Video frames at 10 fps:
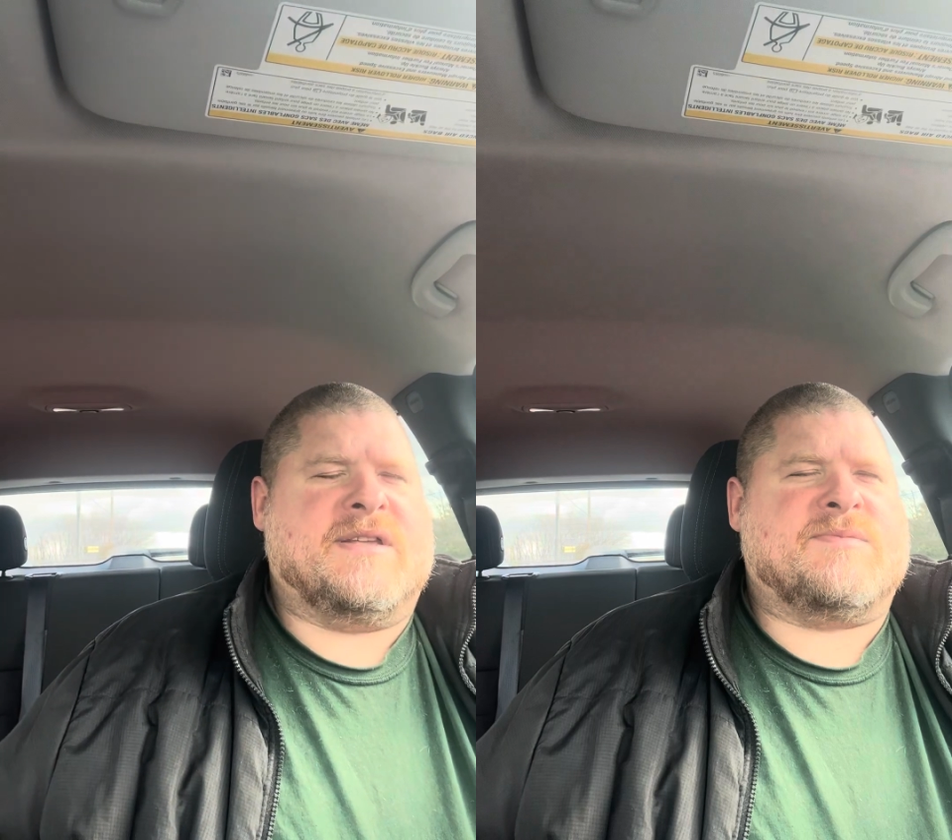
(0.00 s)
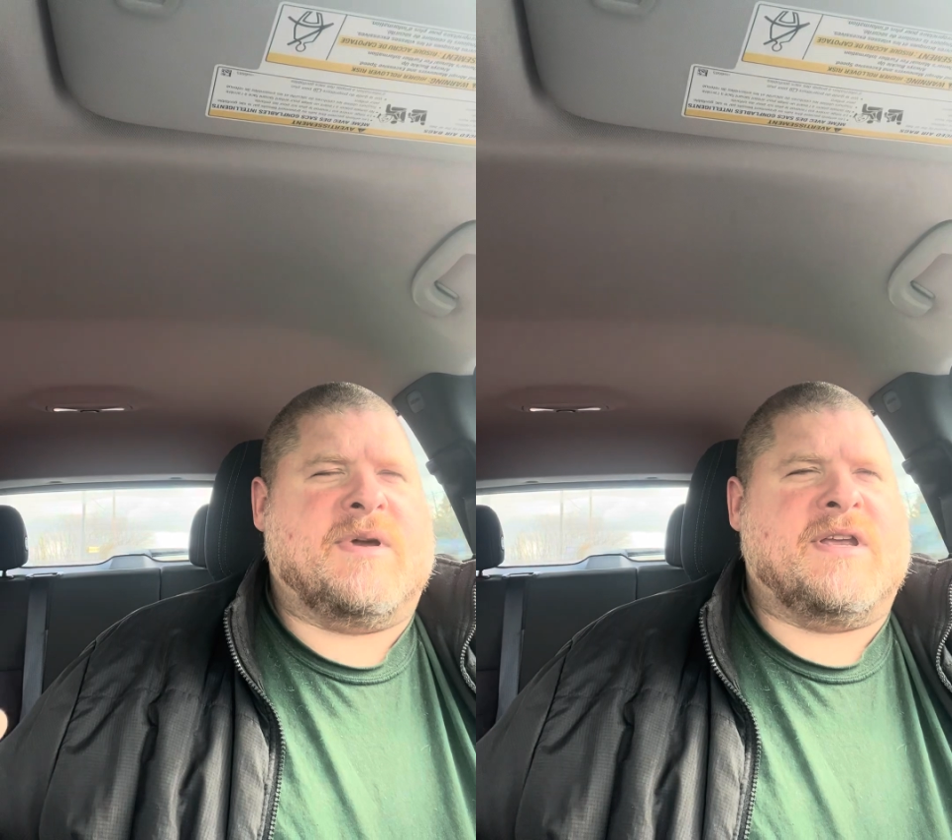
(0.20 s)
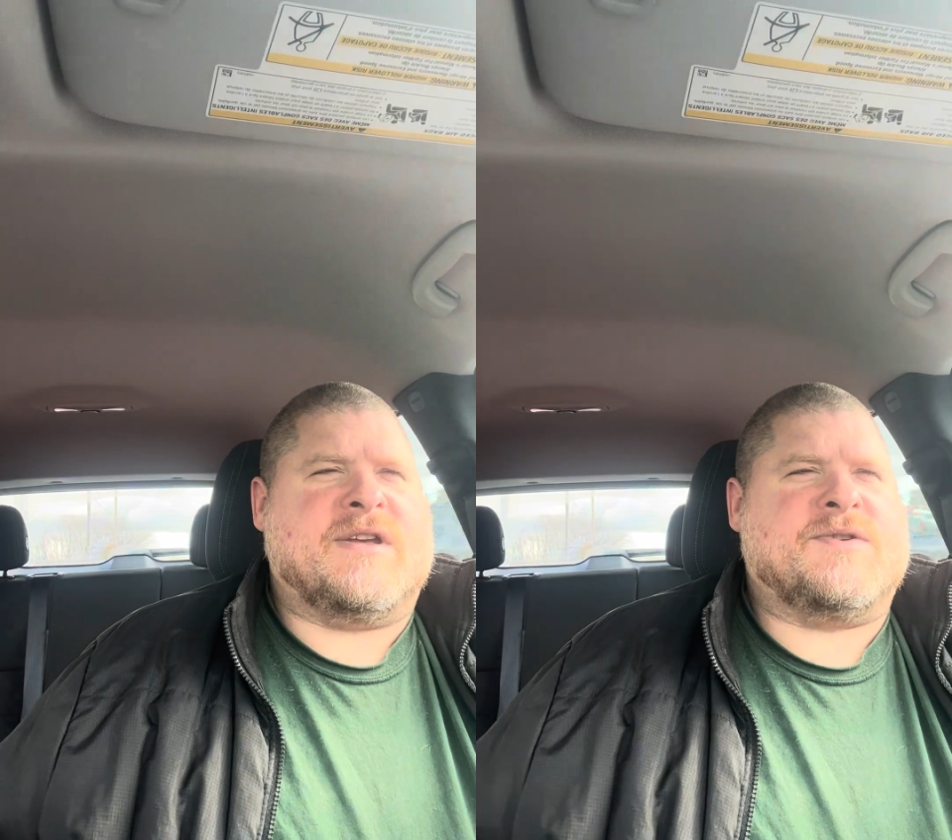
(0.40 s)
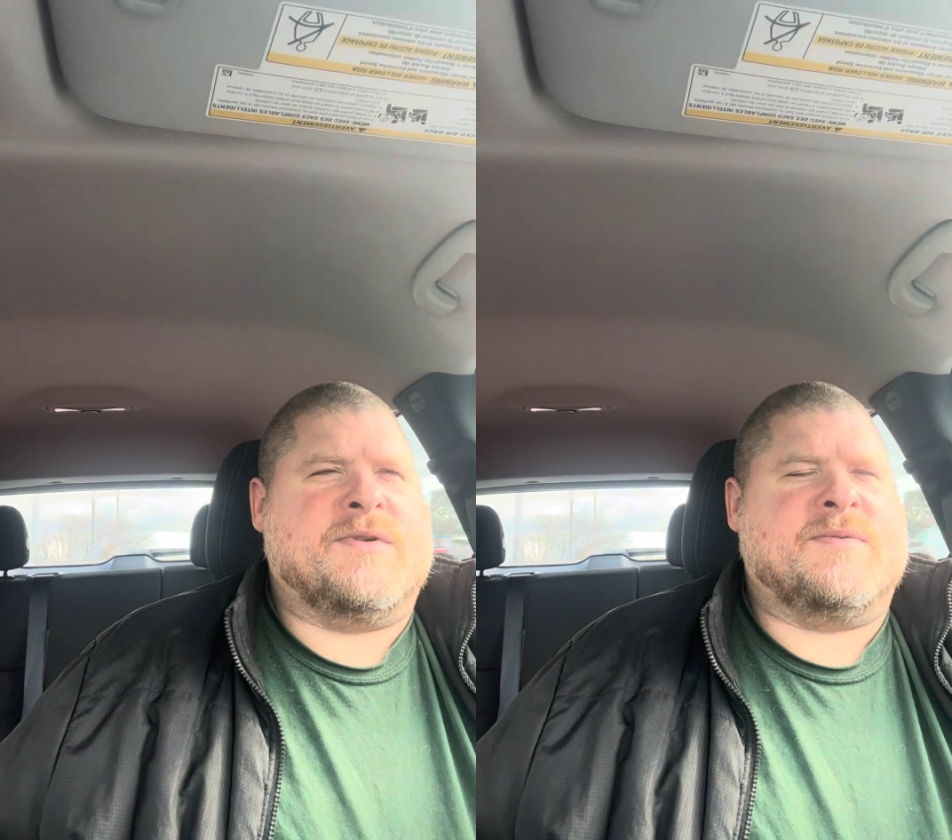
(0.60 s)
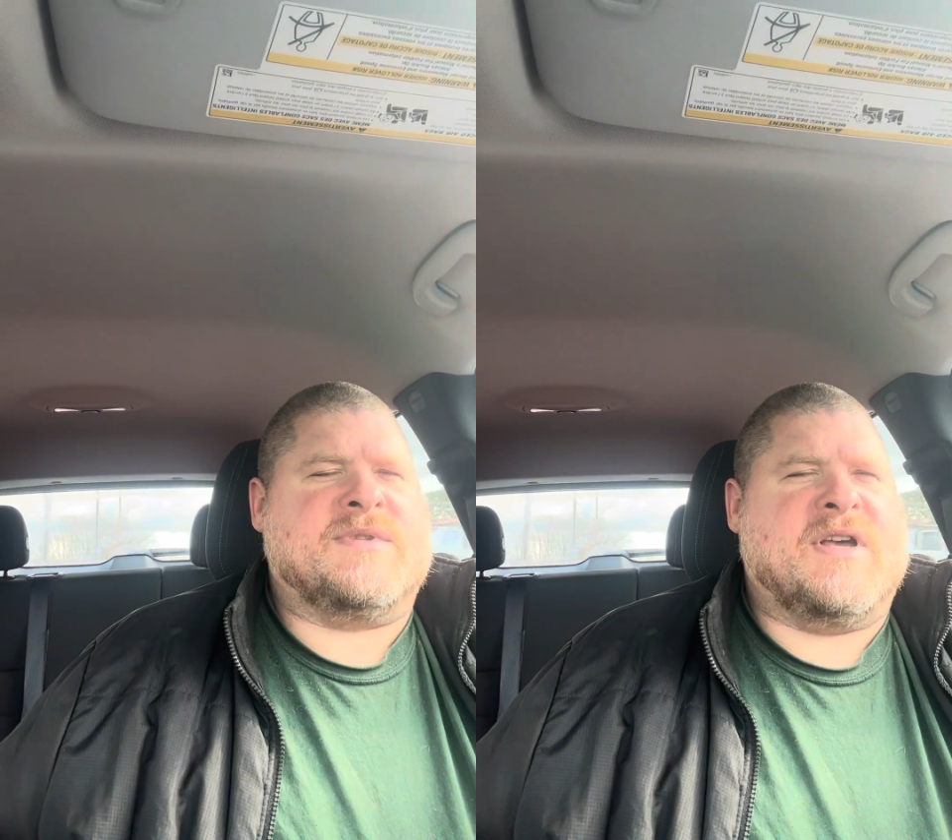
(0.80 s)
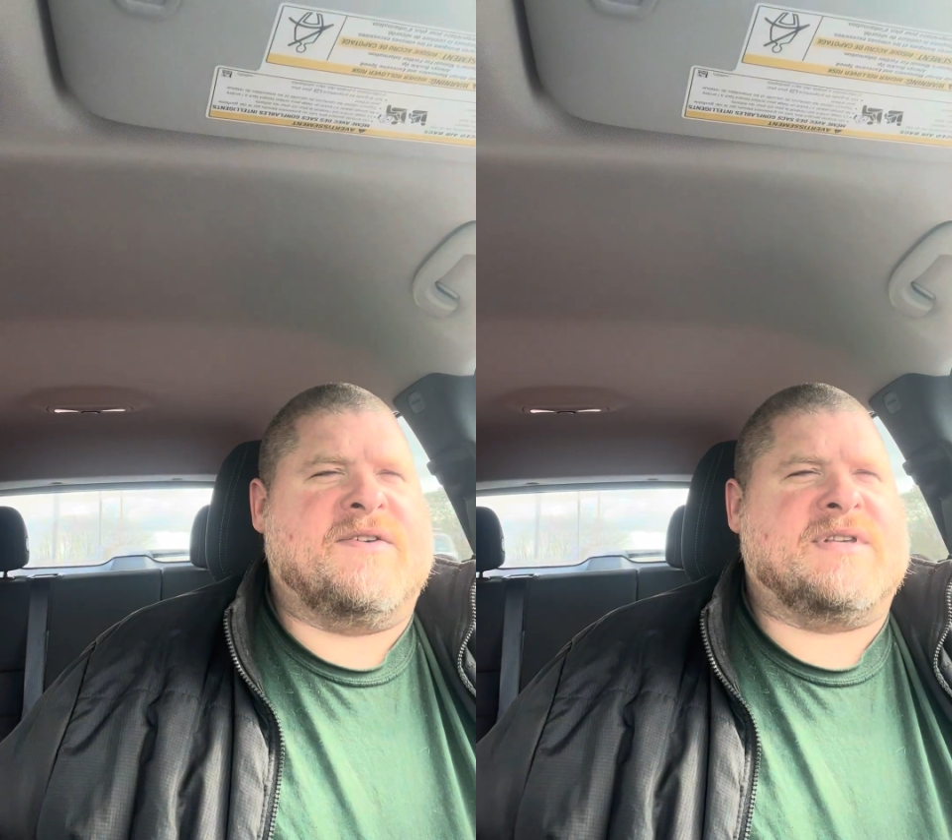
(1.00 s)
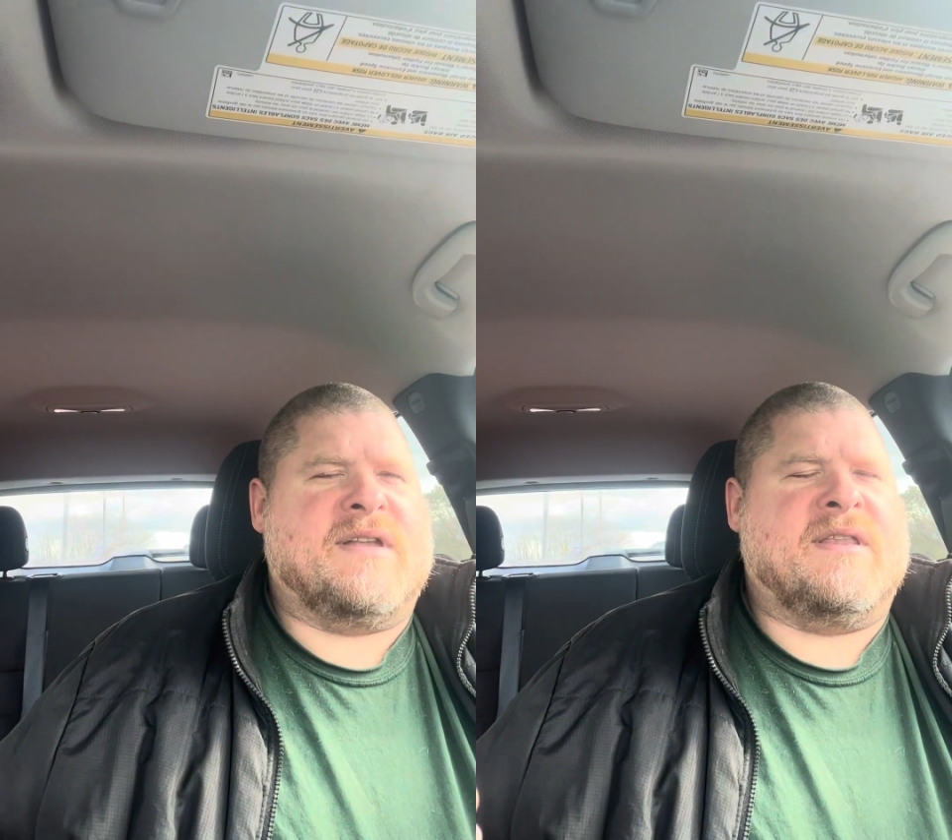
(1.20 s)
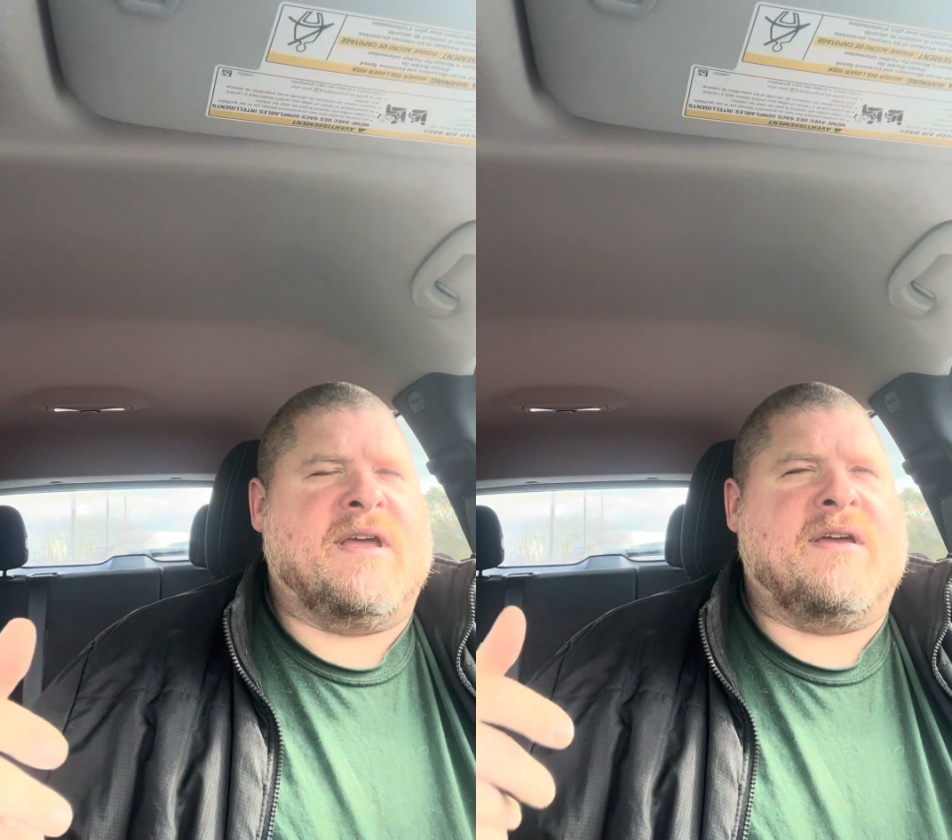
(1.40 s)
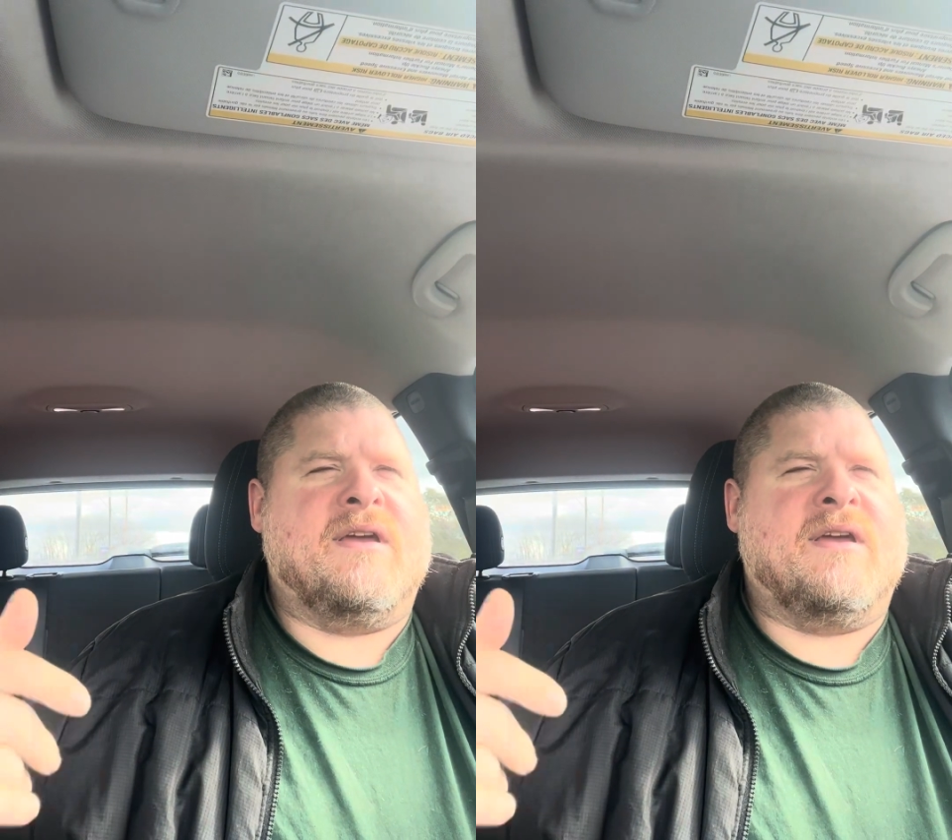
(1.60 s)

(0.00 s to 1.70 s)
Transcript: That's why YahShua himself said that